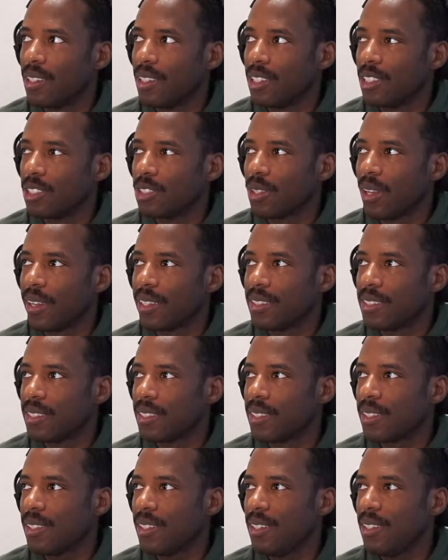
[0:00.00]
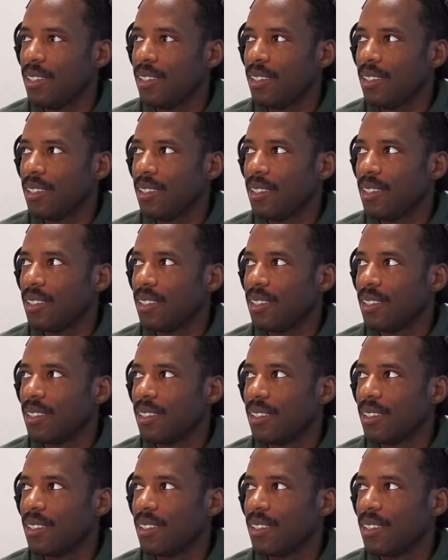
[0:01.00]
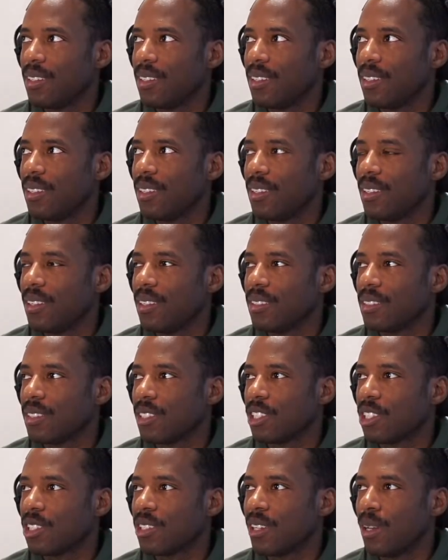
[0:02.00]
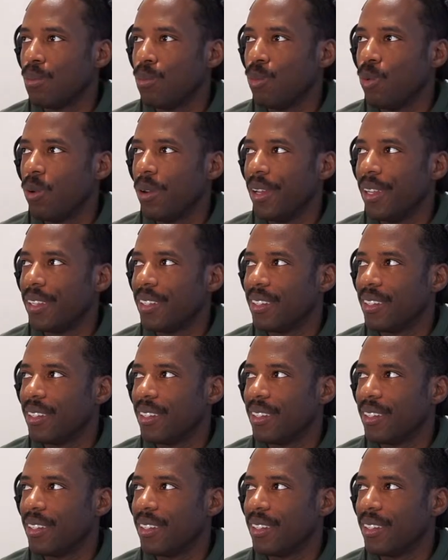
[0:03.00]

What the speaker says: So I can see somewhat